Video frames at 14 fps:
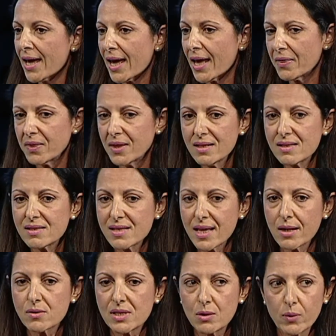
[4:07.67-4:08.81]
And these
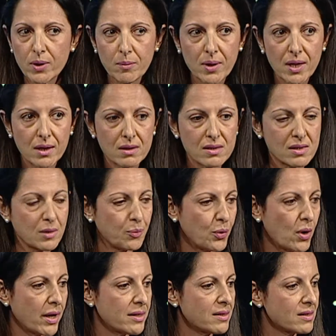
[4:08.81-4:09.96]
Saudi women
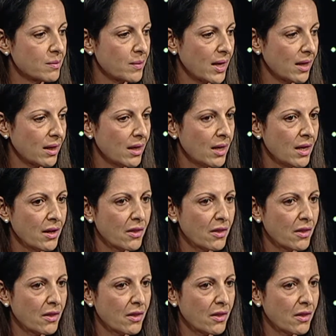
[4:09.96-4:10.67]
surprised me.